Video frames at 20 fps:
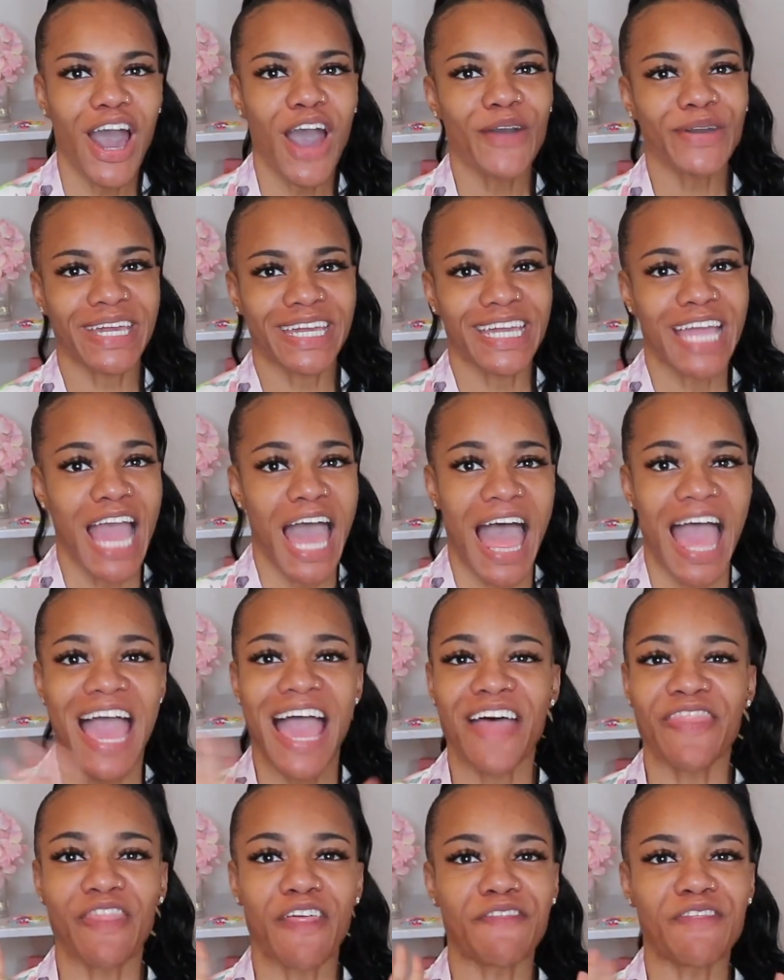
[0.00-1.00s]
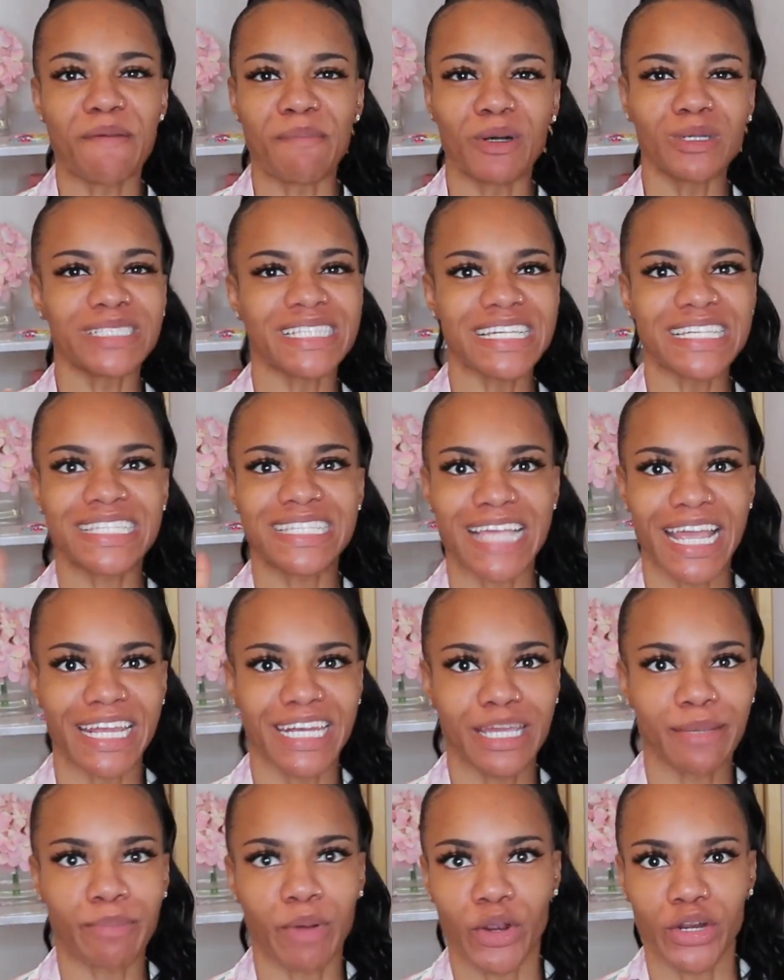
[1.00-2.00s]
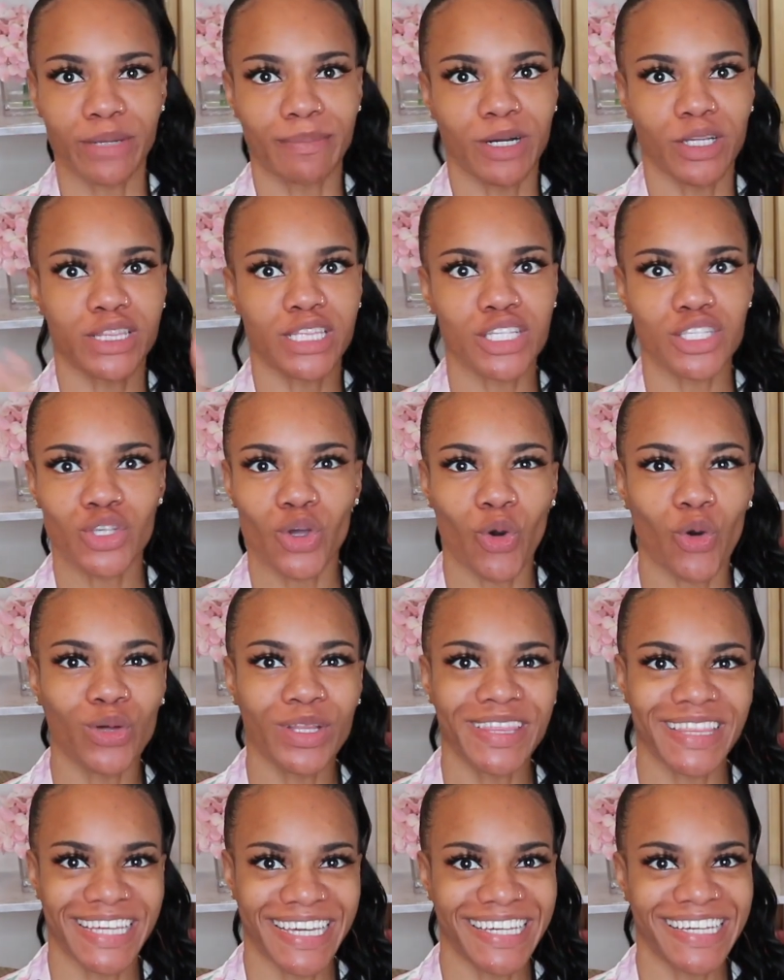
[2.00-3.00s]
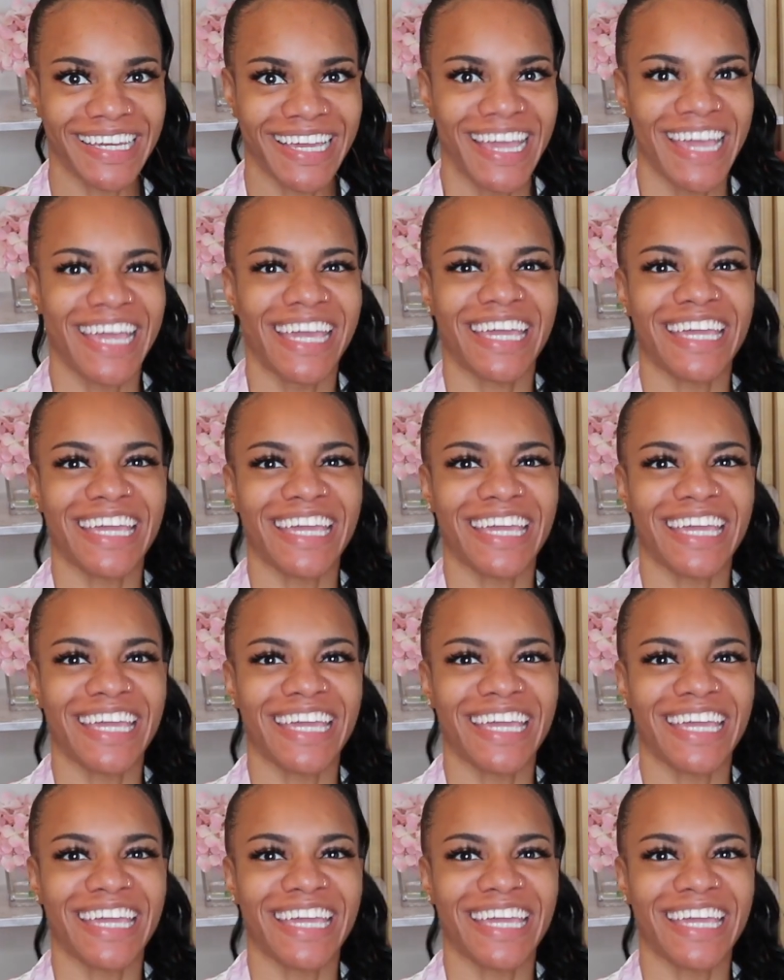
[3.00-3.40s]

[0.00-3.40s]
Okay, and the most exciting part about this whole thing